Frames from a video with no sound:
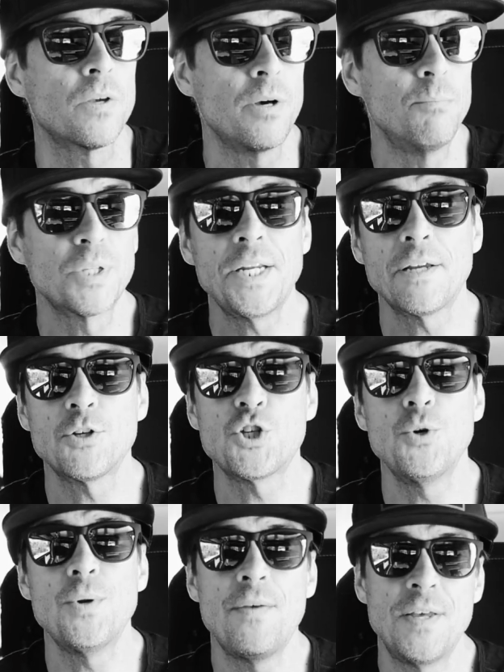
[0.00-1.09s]
completing a
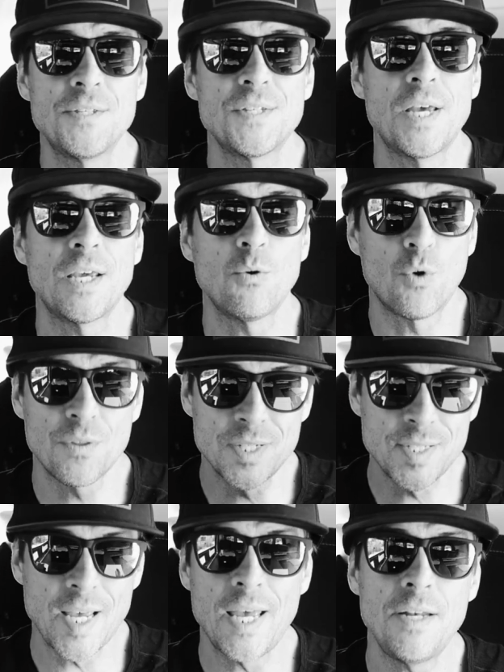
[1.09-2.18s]
shoot and then saying, what are the
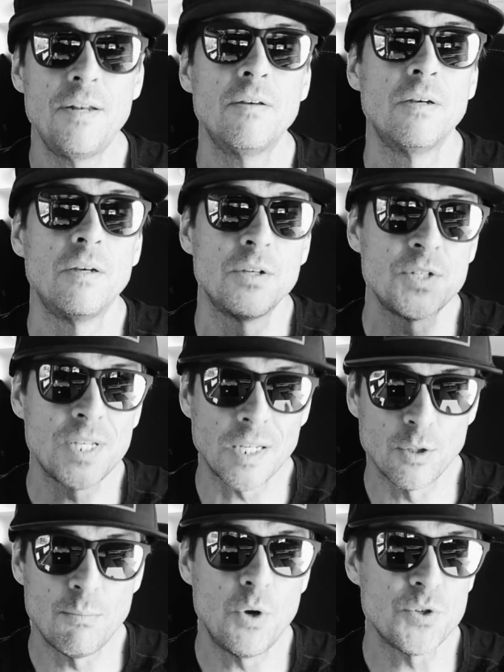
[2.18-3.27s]
10
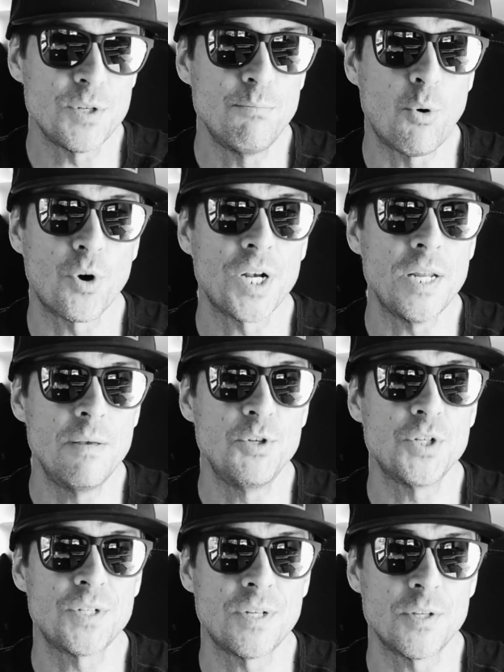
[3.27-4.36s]
single most important
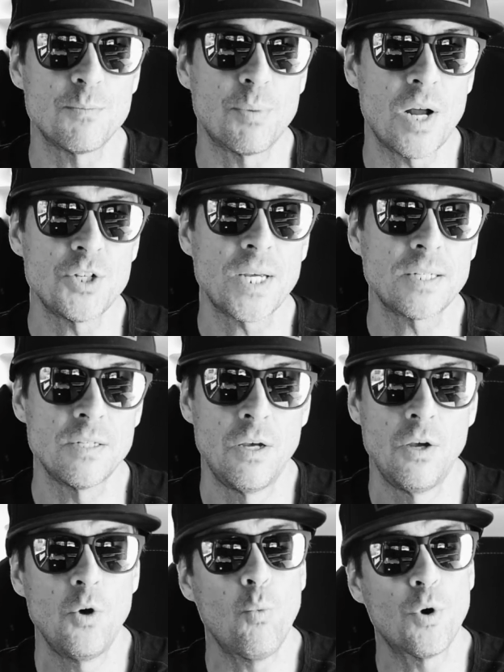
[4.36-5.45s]
images to this project?
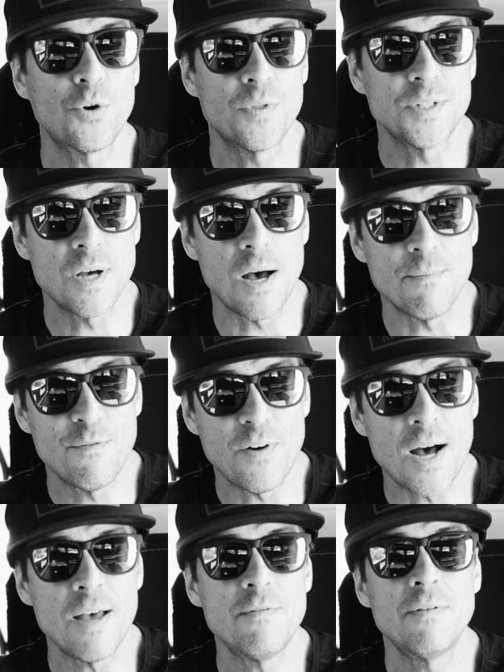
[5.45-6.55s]
What are the top
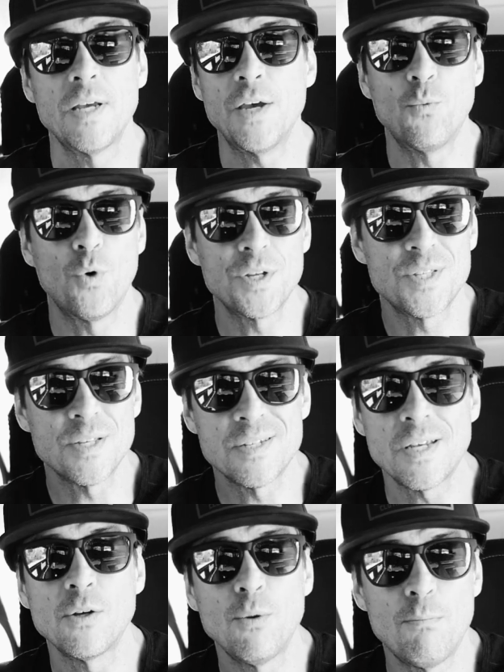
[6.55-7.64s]
five? And what is the
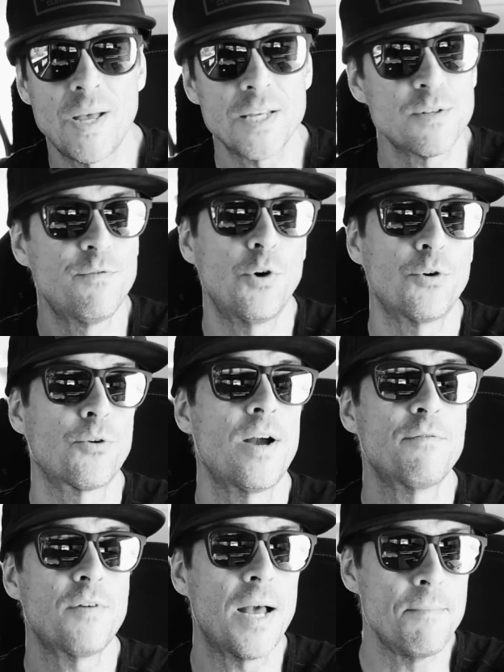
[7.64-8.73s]
single best
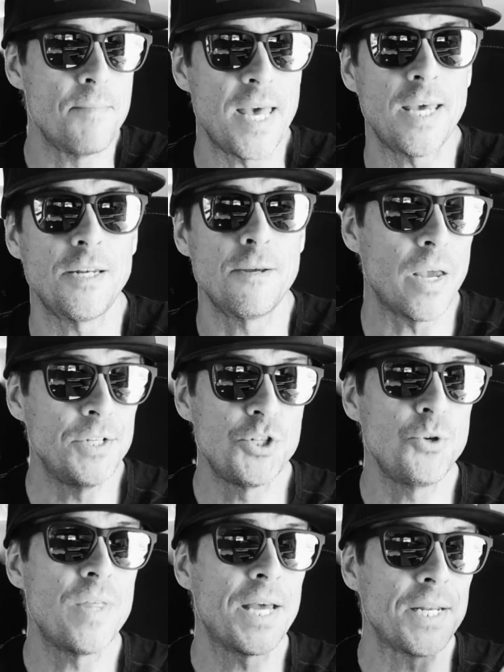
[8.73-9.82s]
photograph I made? And
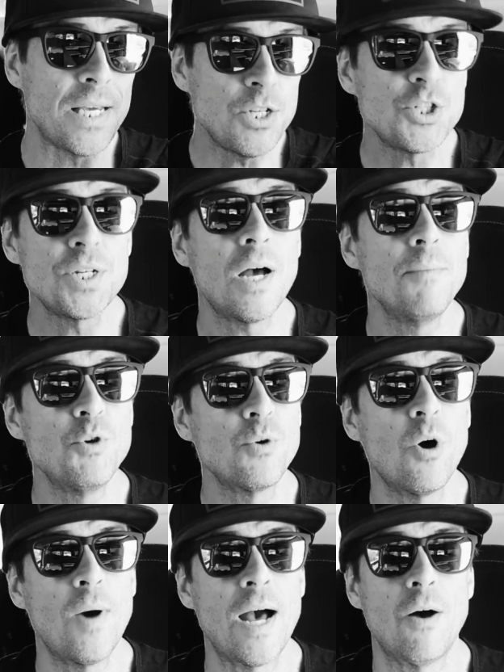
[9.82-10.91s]
do that each time you
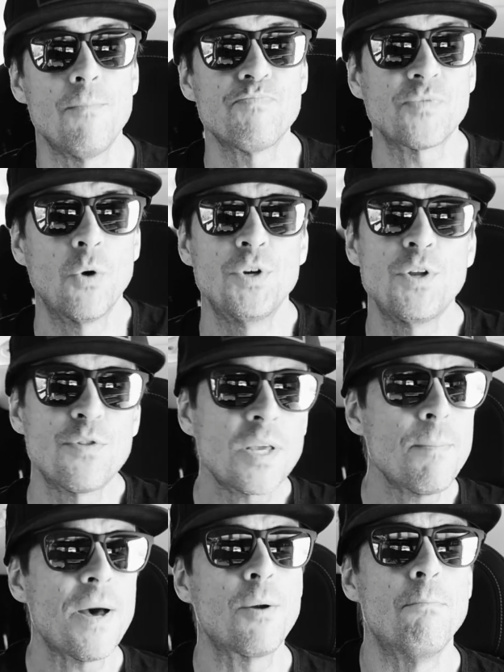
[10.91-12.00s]
go out. And when you think
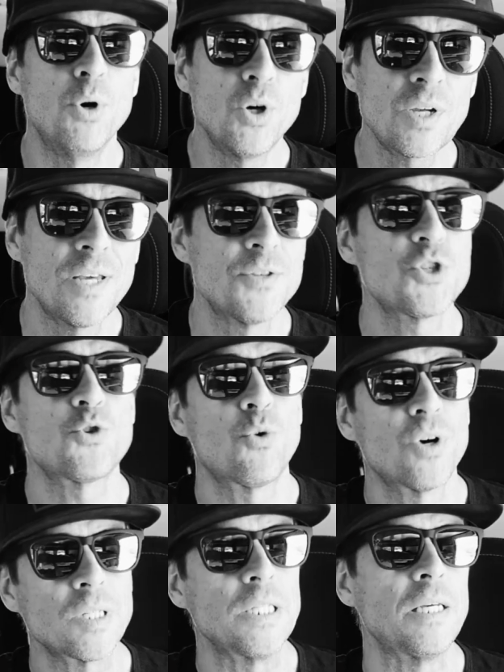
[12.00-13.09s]
about a book
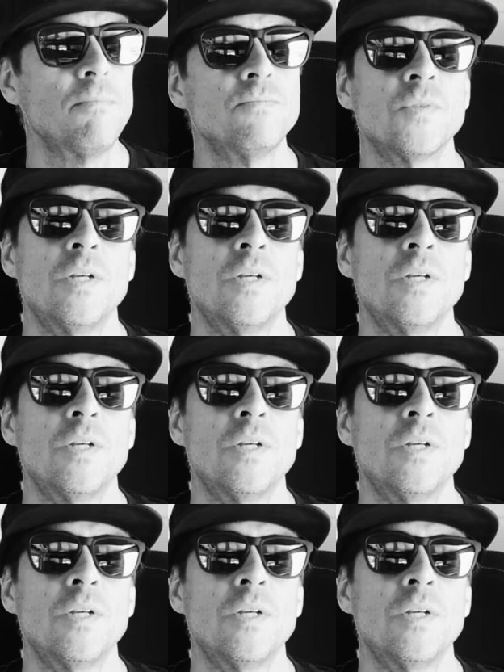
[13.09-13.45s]
historically,